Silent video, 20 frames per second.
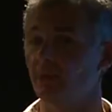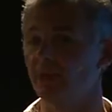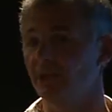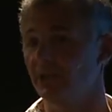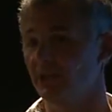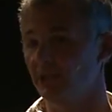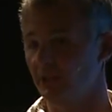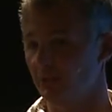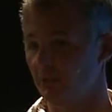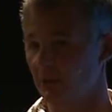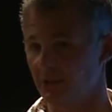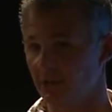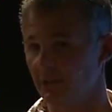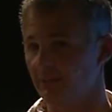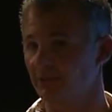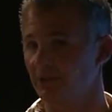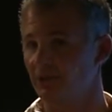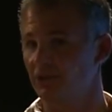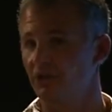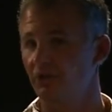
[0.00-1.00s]
that we were
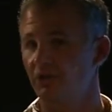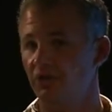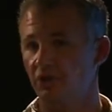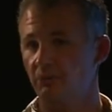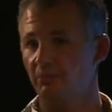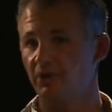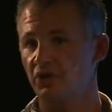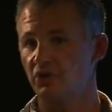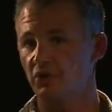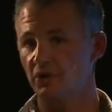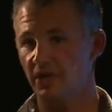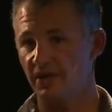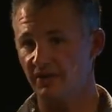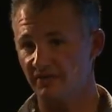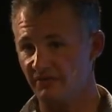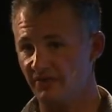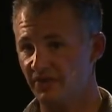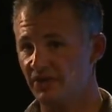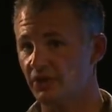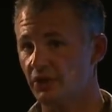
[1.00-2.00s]
attempting to do is just make sure that
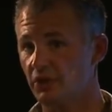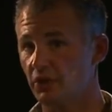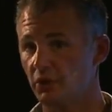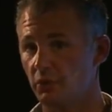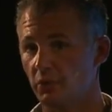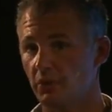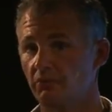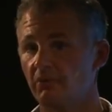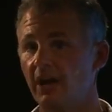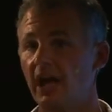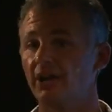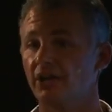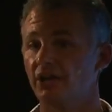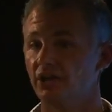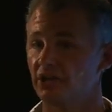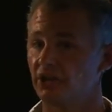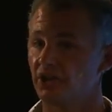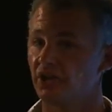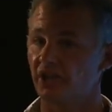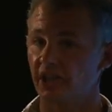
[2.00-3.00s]
visitors were
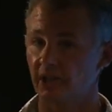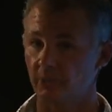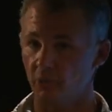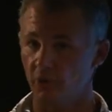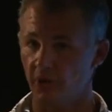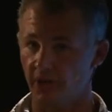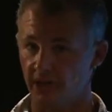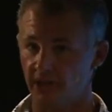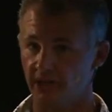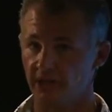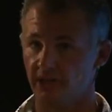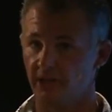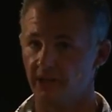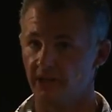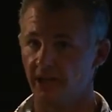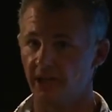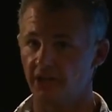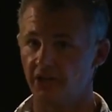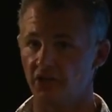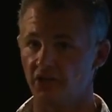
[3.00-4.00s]
routed the same way
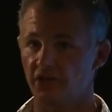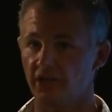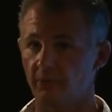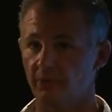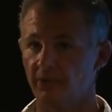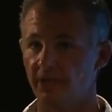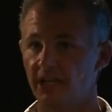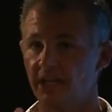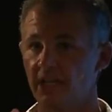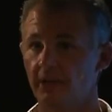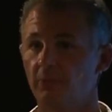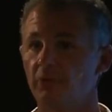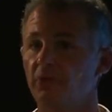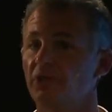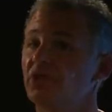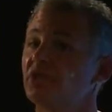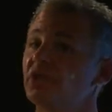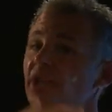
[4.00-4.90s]
and just that we'd end up with